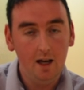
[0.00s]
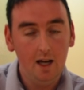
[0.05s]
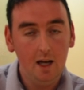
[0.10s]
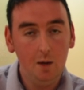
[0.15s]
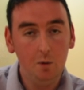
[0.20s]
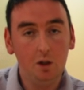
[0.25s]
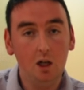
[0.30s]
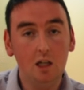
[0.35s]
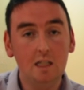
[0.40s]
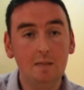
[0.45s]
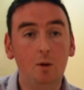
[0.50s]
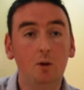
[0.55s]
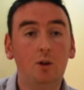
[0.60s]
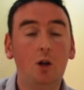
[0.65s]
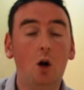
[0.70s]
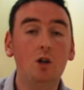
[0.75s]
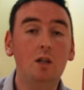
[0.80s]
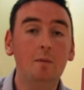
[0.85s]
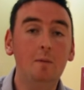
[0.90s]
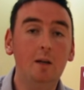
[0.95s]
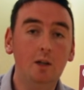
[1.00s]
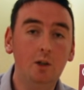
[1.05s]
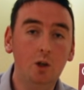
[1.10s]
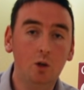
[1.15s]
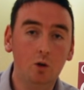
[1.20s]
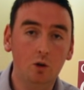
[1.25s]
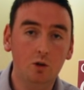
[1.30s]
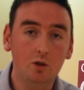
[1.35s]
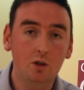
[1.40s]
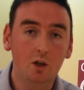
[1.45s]
It would cost about €30
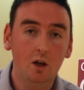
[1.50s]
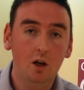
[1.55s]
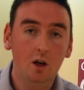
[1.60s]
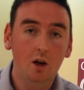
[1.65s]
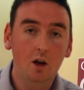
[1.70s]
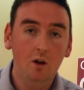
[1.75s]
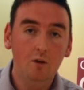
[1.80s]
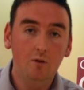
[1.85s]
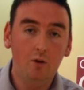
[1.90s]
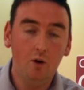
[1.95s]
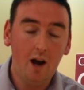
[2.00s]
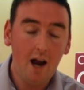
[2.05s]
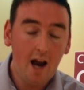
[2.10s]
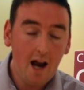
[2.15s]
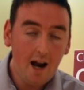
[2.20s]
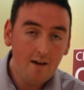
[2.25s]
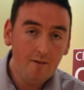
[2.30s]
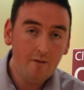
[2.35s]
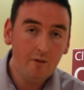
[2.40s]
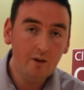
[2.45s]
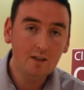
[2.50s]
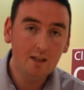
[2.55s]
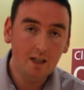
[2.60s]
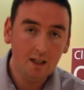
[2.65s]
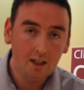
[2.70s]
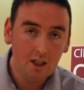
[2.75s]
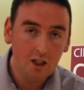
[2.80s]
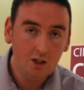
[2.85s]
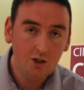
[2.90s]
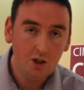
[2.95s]
million for every
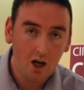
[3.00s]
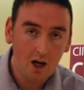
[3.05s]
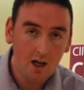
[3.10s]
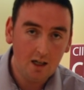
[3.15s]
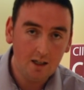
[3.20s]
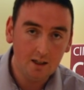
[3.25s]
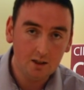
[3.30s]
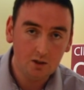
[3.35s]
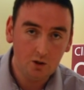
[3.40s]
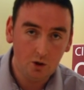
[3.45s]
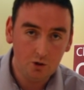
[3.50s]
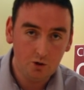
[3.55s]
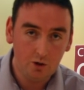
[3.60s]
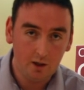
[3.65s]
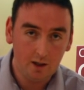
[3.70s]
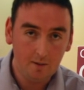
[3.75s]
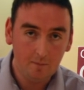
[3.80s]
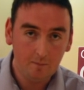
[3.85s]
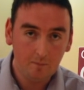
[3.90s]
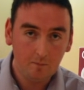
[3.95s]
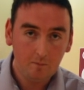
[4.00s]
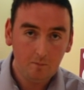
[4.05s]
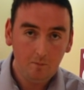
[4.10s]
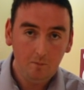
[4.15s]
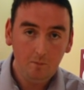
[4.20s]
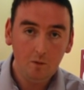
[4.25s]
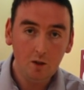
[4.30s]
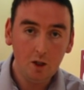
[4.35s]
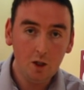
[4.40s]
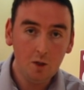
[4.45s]
single child in this country,
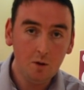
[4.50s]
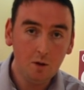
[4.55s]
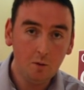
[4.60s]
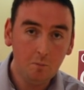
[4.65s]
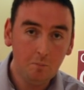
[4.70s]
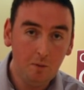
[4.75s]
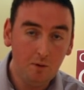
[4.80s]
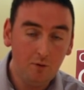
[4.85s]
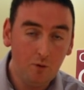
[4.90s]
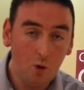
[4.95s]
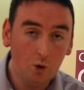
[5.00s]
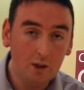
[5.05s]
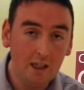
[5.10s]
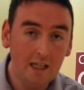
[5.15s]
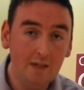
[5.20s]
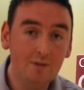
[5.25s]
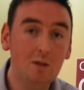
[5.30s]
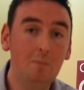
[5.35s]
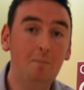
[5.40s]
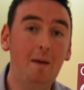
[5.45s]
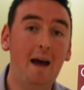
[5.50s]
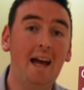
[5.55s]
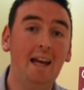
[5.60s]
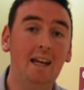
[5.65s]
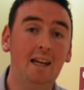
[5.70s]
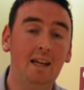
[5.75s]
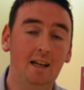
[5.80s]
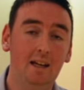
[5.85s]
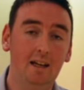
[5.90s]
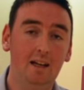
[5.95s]
before they lift a
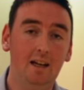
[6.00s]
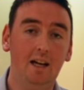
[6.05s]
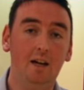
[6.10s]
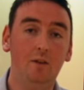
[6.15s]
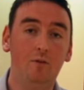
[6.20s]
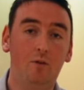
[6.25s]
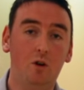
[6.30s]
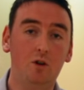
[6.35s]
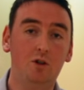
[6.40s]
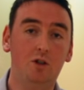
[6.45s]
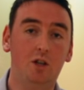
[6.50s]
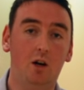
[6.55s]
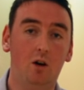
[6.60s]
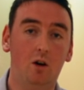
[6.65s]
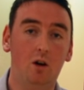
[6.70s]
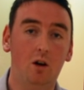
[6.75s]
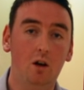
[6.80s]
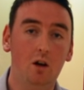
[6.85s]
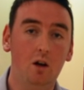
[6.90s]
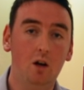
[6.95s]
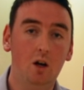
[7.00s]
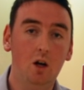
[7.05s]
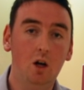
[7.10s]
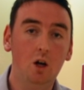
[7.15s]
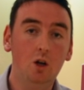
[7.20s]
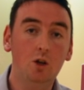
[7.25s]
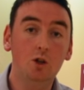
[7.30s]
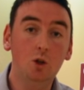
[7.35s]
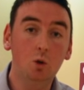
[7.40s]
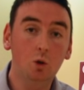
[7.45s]
pen in first year,
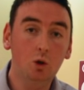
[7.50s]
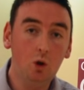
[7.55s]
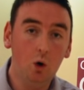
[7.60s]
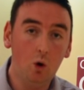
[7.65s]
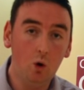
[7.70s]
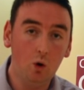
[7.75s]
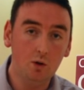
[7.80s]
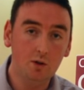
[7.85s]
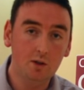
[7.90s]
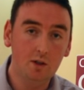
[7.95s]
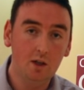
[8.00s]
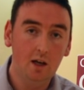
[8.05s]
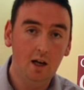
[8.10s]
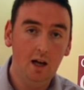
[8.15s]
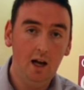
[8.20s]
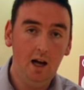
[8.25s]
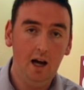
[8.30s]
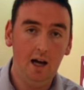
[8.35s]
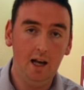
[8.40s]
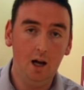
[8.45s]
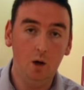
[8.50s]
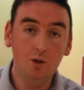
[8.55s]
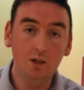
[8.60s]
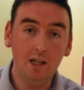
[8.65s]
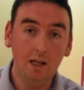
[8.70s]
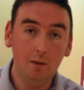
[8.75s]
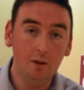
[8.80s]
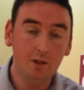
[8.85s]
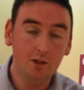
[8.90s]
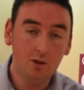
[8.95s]
to do a course on how to
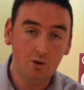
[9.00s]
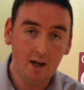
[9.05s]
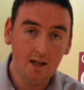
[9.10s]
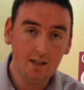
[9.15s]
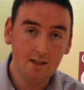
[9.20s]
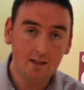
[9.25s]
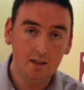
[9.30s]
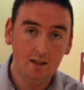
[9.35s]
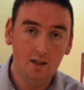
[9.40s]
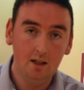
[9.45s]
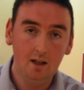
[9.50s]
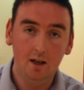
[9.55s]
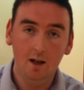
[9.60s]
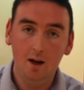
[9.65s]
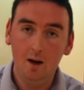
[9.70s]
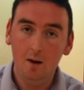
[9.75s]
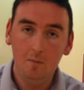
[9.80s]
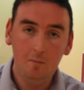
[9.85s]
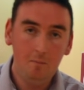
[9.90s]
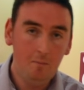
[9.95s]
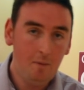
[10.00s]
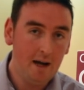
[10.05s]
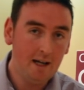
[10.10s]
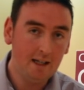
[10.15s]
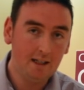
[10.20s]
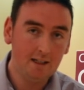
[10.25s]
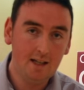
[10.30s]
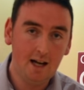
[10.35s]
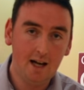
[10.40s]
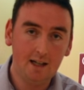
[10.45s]
deal with stress,
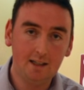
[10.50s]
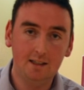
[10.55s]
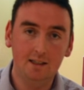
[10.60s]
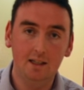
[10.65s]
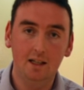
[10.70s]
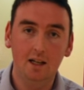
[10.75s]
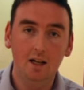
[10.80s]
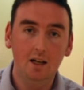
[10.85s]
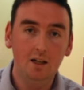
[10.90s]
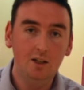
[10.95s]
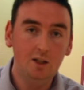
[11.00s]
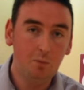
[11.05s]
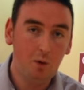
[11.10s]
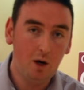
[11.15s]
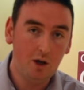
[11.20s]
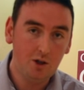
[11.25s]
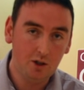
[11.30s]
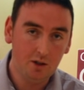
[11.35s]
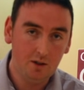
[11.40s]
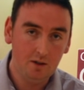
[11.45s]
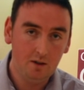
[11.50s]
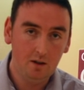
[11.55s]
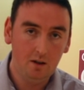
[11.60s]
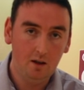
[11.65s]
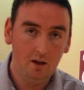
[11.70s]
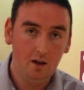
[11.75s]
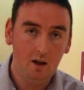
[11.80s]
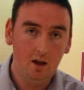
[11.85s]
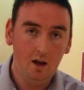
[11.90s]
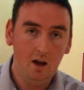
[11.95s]
panic attacks, depression.
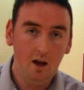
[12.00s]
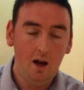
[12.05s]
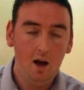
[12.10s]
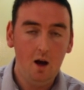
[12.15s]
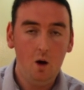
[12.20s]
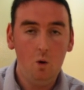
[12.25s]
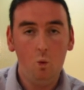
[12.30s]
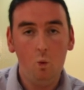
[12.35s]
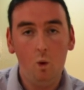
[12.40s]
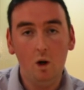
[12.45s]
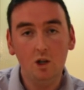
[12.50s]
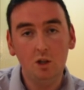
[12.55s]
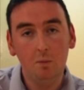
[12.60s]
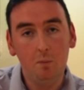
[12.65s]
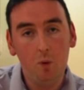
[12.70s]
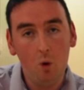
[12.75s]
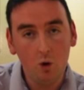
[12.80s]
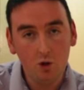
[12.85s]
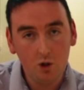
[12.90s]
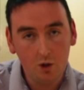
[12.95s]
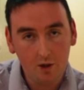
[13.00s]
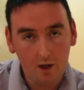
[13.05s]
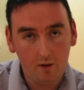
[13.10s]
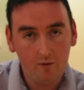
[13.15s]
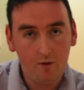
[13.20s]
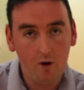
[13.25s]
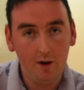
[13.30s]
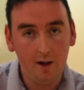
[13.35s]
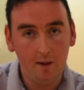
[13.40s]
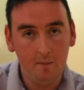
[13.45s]
What supports are there
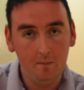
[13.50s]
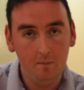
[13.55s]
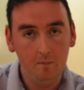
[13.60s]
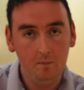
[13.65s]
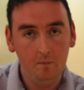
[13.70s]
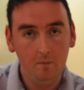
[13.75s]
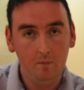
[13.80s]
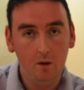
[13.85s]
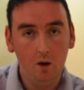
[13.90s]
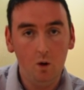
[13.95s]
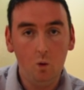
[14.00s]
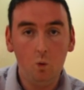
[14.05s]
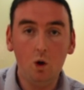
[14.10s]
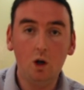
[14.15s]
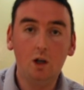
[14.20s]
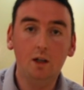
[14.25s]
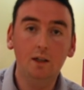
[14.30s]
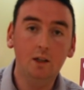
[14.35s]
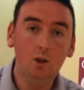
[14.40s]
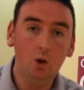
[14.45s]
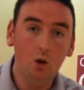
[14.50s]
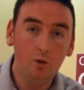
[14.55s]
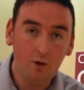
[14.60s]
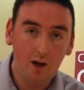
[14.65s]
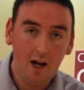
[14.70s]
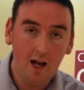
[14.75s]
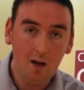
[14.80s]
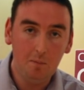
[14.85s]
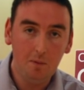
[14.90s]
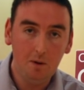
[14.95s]
for them? Where can they go for
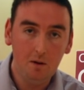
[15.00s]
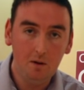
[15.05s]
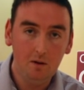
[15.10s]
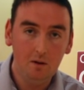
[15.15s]
help?